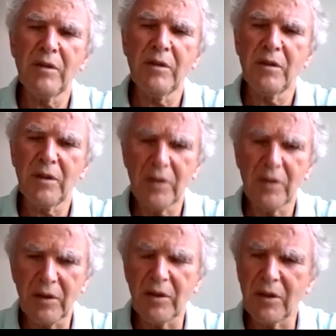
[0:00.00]

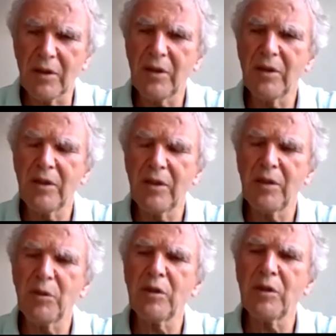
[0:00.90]
and in a
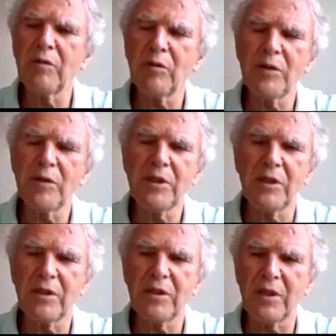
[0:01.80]
minute we will see
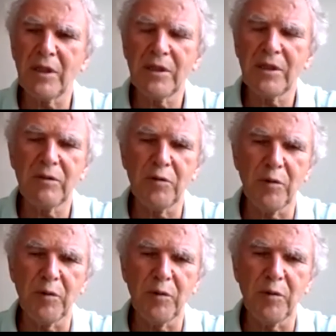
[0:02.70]
it's a nice
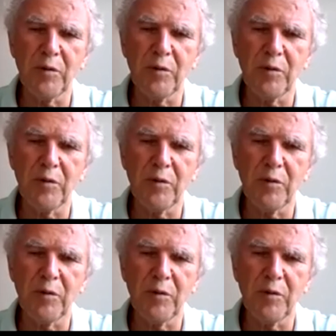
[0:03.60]
form of this.